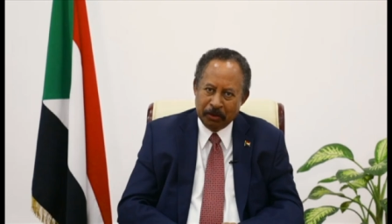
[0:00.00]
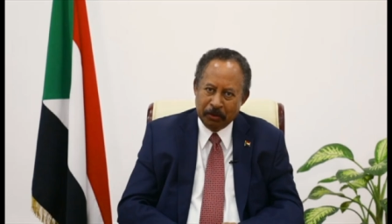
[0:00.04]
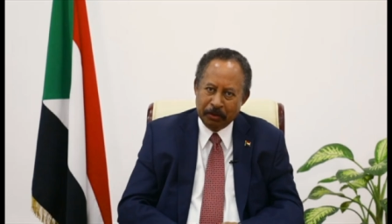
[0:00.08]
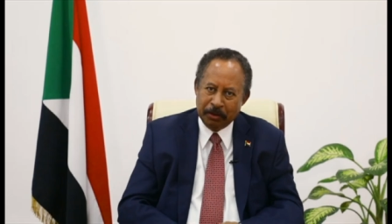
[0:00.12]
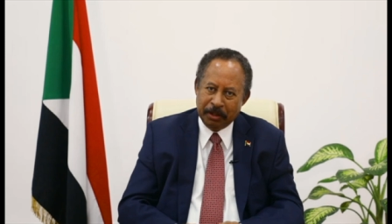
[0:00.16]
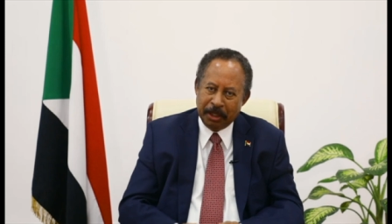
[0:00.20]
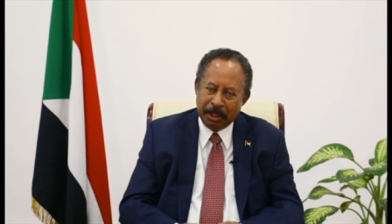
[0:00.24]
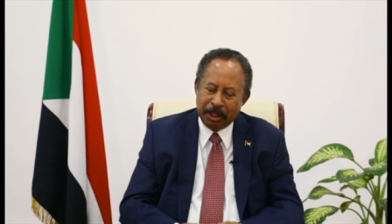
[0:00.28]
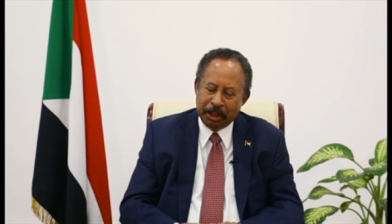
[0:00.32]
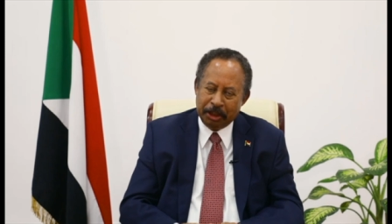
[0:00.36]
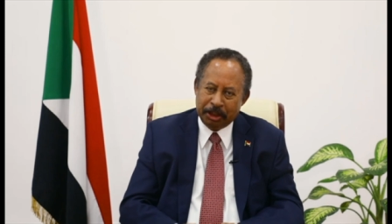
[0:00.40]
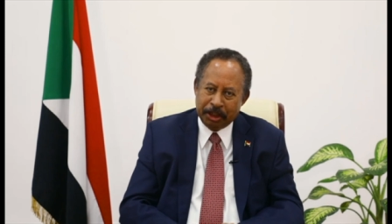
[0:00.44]
know,
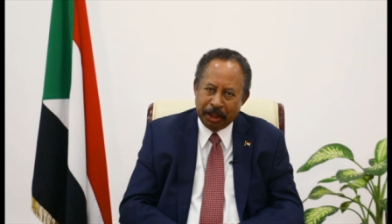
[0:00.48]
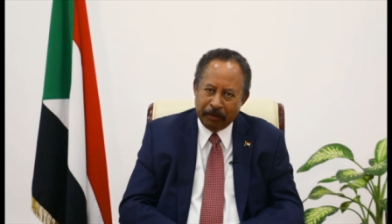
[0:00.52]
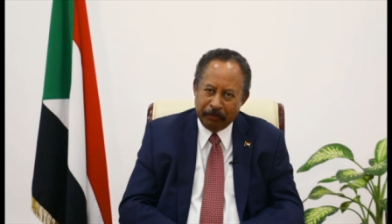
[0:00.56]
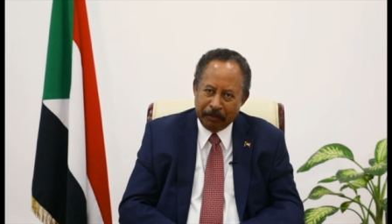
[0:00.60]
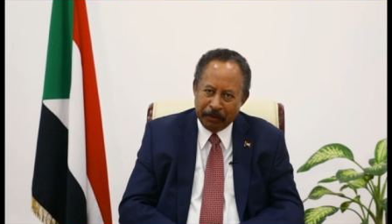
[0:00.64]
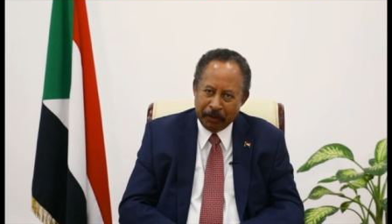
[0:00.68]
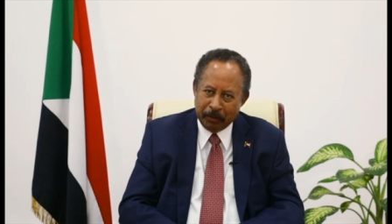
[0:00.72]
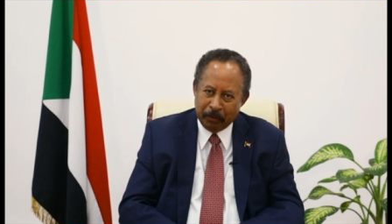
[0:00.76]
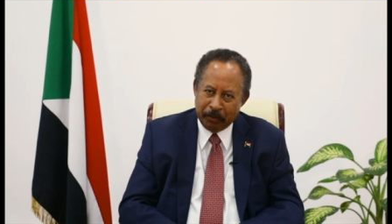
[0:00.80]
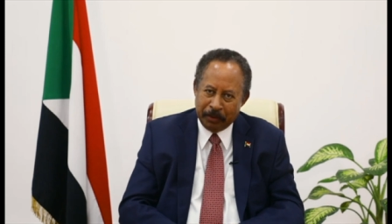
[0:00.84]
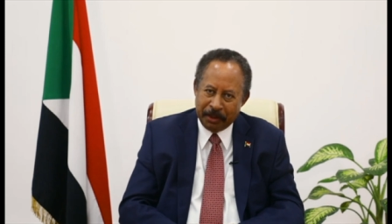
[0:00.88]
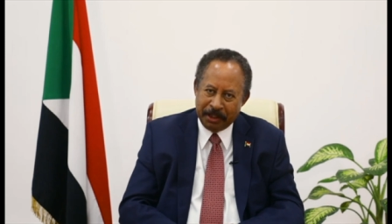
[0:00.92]
the
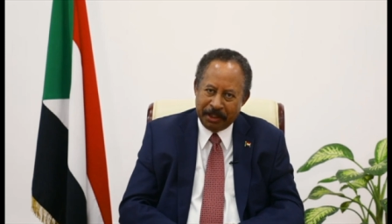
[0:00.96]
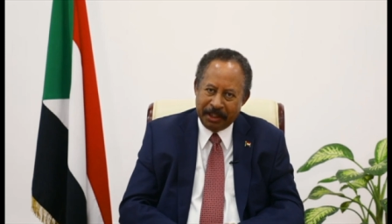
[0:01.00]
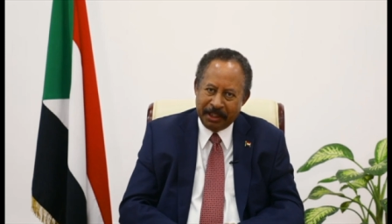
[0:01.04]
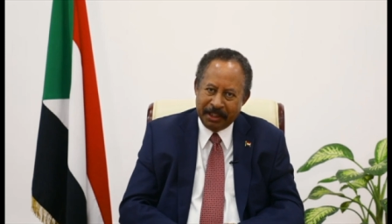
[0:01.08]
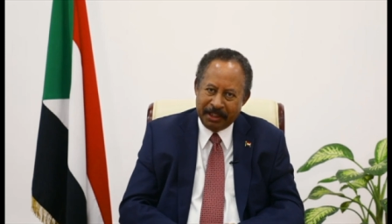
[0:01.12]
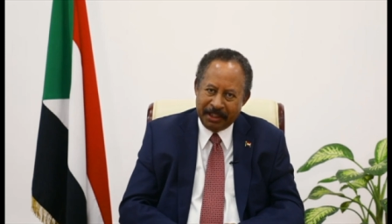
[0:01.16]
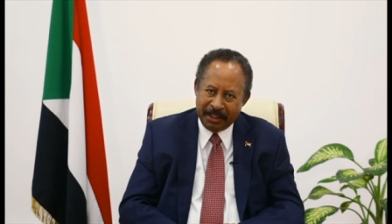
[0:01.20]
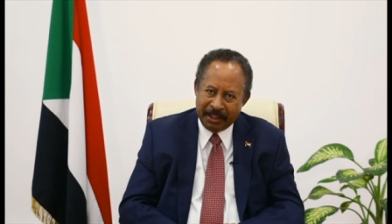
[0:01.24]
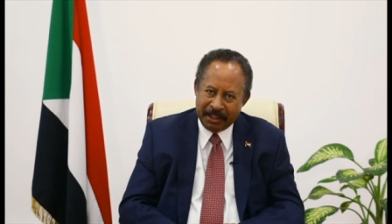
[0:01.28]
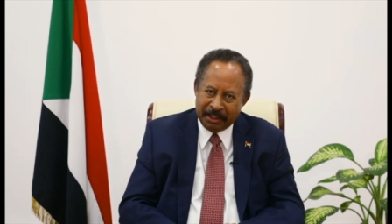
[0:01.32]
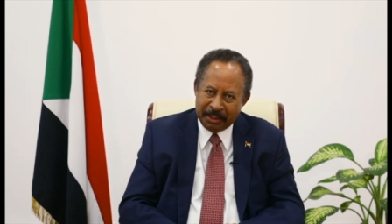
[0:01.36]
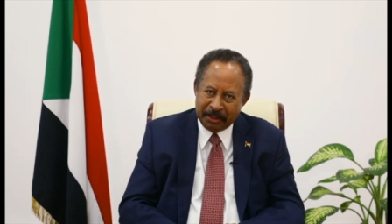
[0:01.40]
reshuffle we
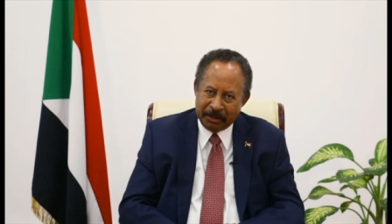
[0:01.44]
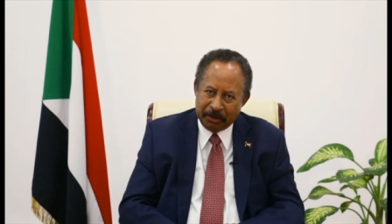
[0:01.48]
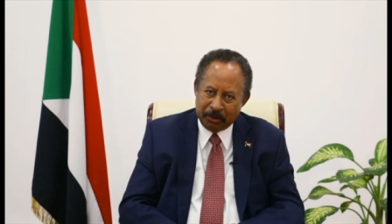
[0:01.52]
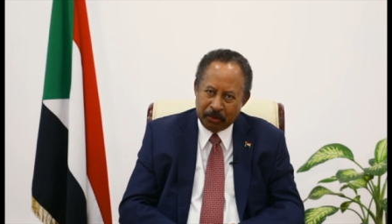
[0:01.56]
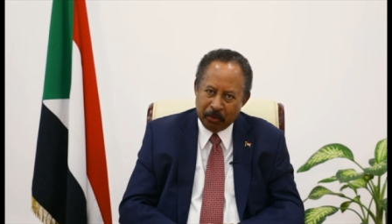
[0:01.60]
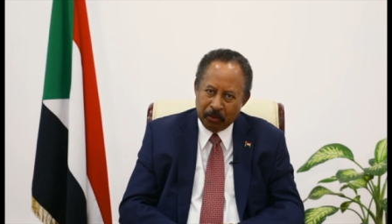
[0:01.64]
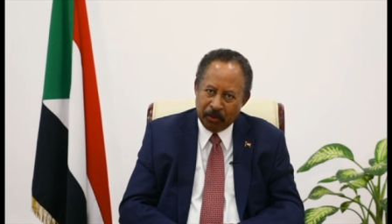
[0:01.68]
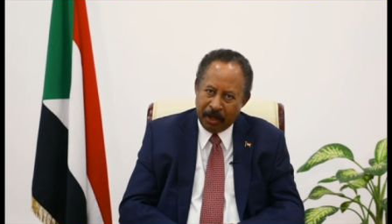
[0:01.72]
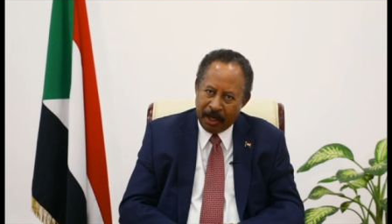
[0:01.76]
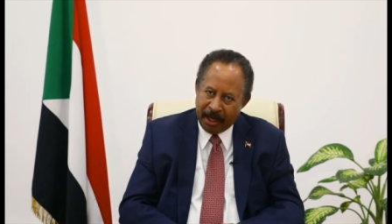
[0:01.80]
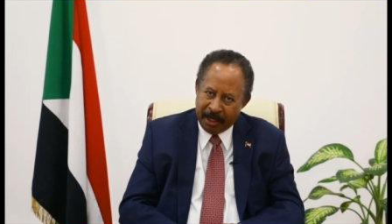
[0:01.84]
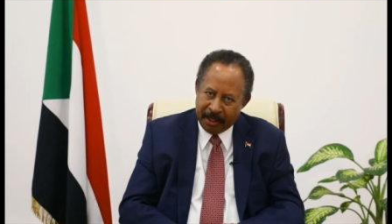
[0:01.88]
did in
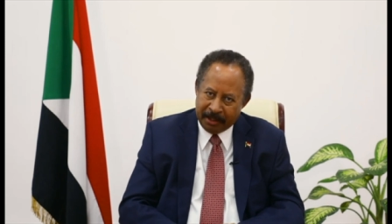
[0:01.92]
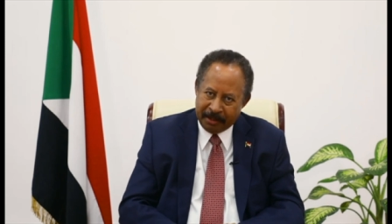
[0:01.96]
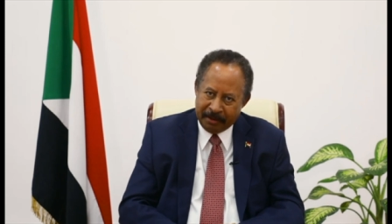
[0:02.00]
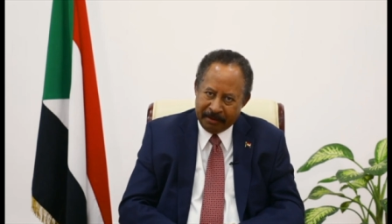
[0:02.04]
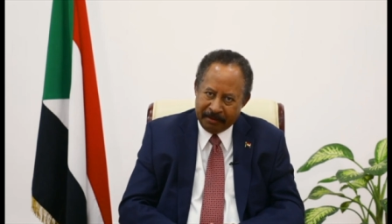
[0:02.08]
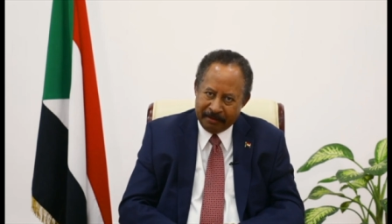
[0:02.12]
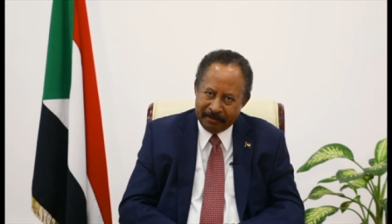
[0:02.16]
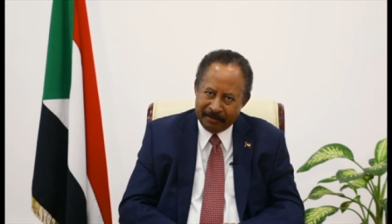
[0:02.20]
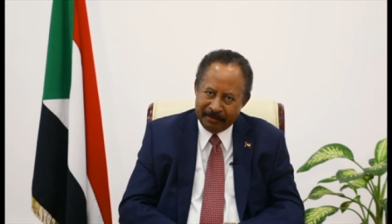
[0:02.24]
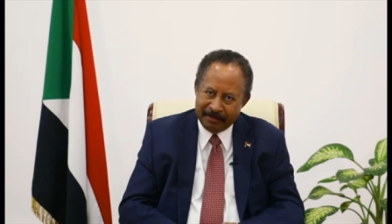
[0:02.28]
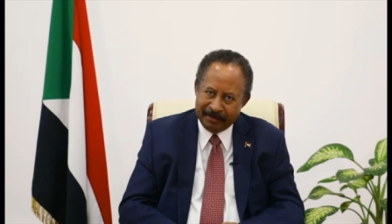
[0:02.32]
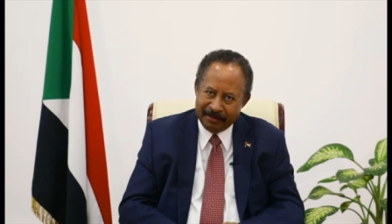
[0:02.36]

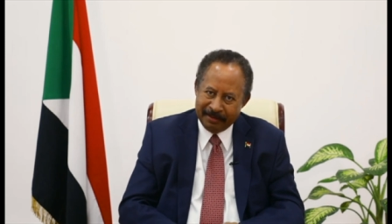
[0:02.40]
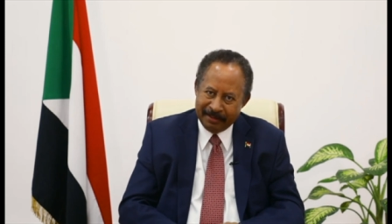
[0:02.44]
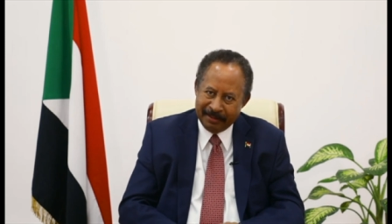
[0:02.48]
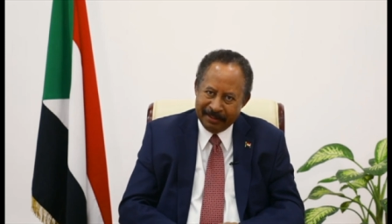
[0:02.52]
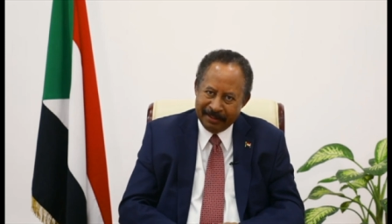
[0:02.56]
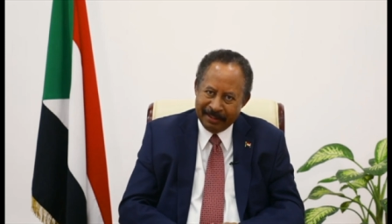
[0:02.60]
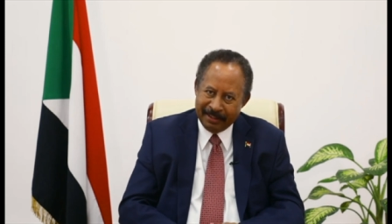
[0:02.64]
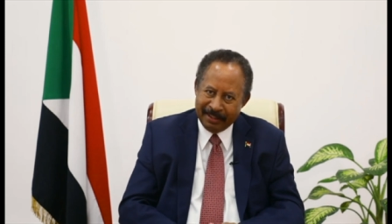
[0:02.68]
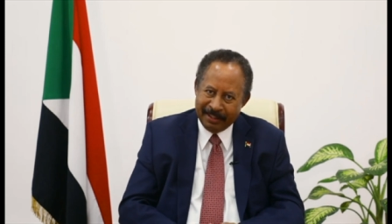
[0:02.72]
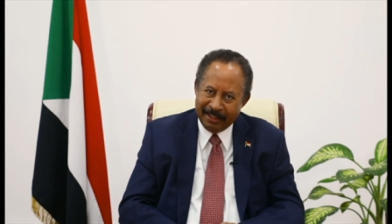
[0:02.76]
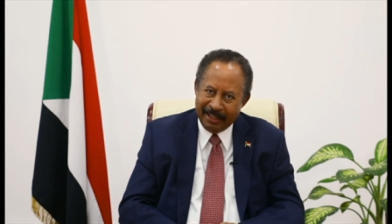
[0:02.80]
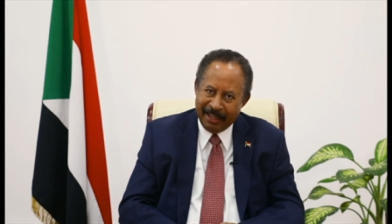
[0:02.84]
July,
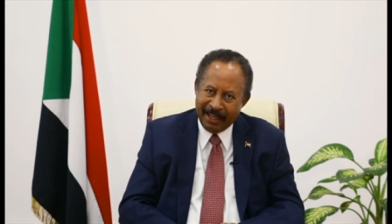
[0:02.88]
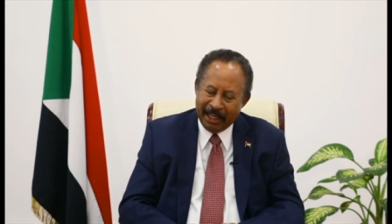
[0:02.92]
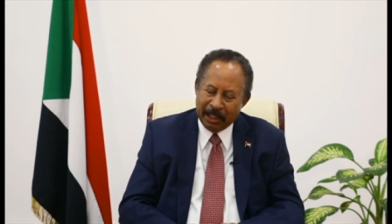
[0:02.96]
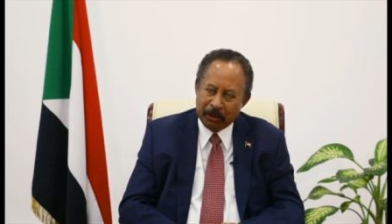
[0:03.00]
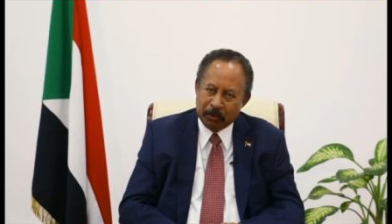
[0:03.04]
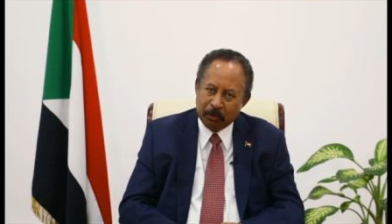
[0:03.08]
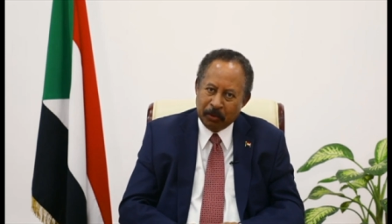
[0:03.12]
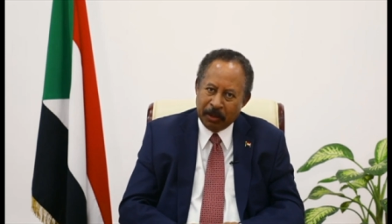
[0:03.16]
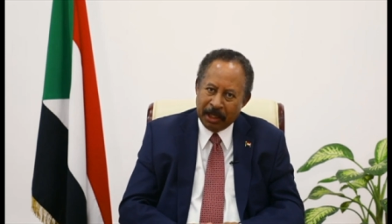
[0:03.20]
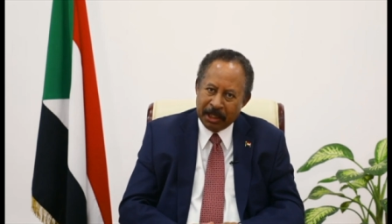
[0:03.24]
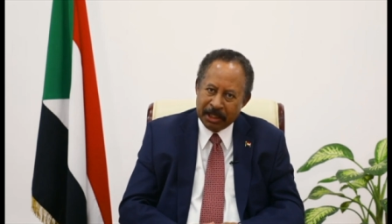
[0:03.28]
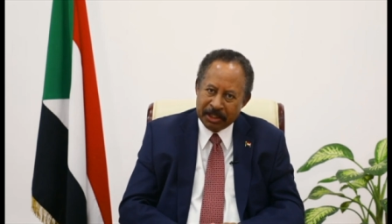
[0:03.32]

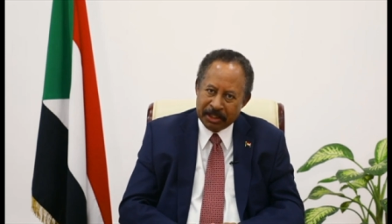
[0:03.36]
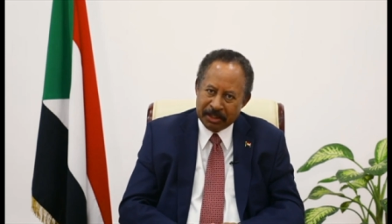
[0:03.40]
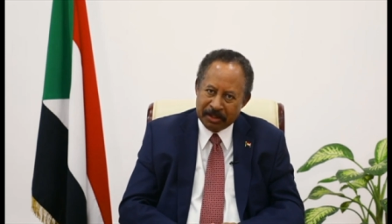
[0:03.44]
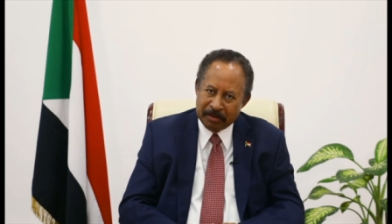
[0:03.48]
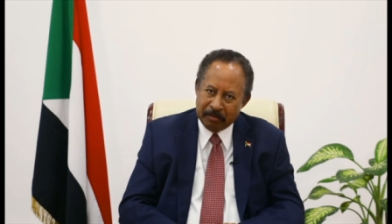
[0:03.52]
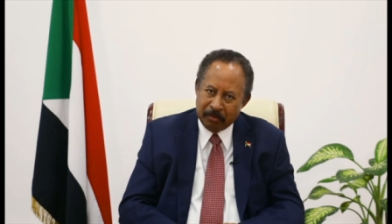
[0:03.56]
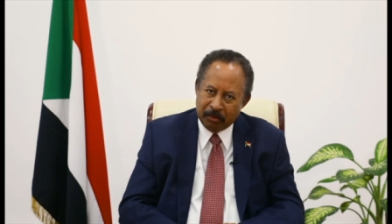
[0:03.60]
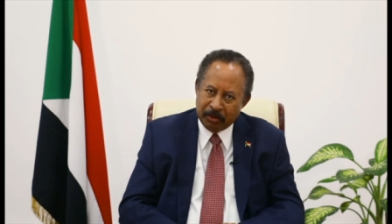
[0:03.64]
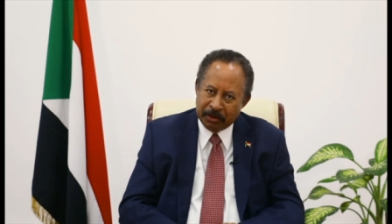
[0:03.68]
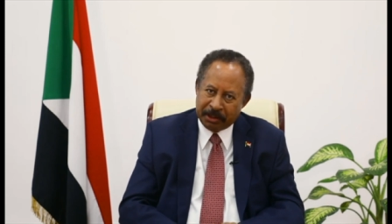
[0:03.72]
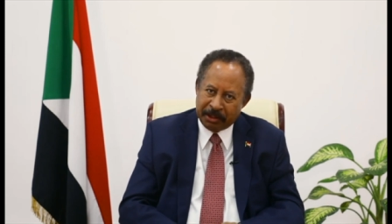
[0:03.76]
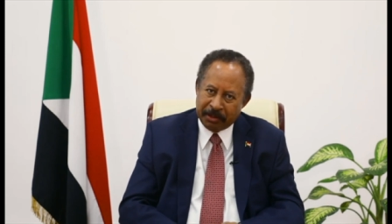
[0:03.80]
it was
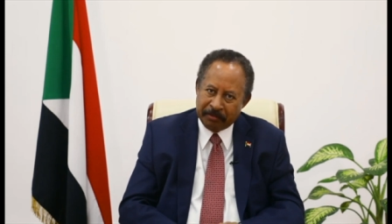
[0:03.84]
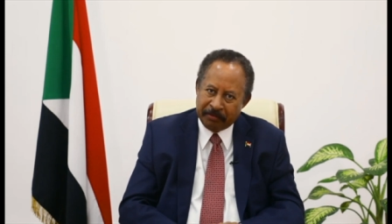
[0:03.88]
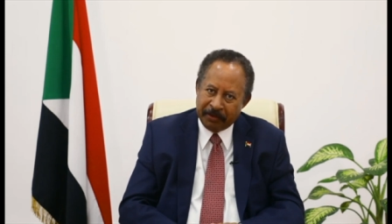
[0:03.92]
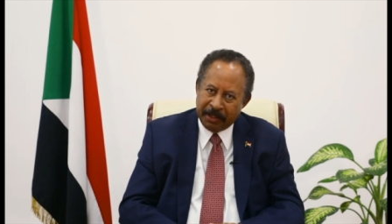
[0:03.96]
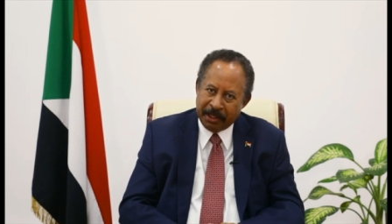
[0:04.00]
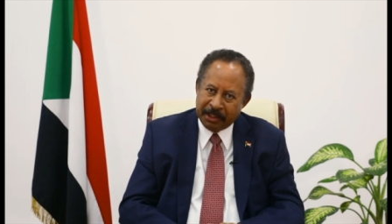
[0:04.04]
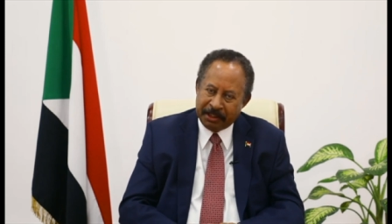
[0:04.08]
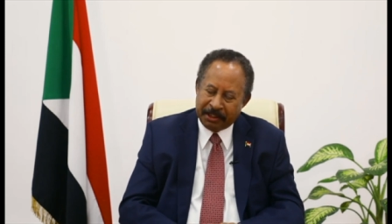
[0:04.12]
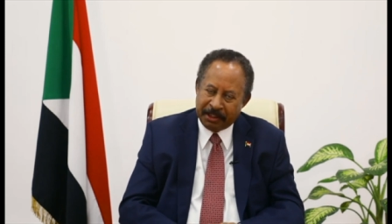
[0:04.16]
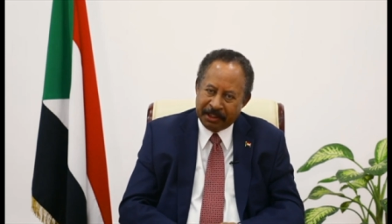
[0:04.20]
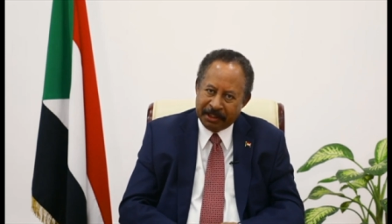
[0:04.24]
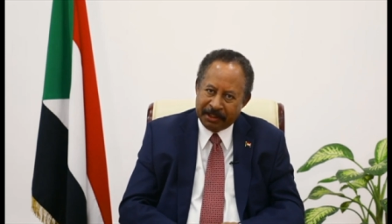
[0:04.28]

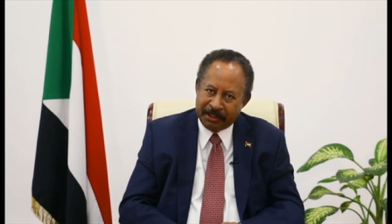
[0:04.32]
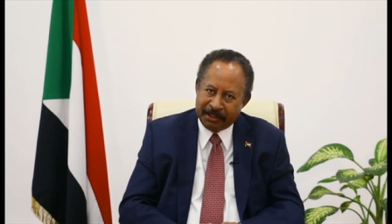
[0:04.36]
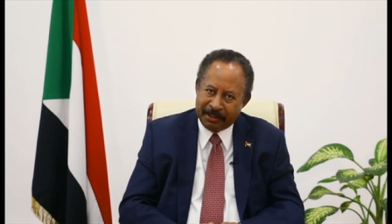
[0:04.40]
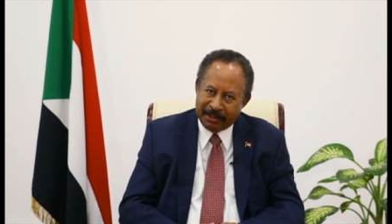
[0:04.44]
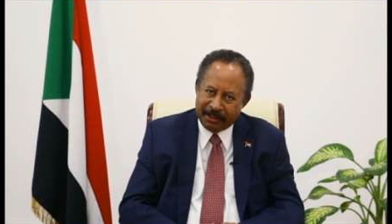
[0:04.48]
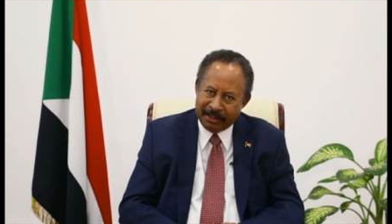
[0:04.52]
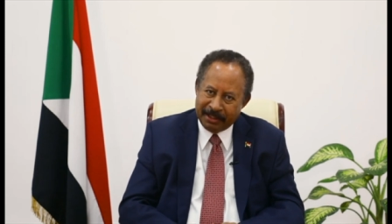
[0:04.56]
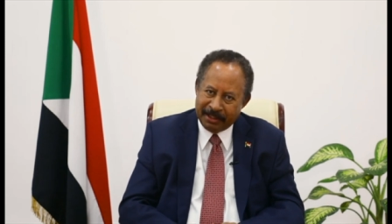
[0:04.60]
motivated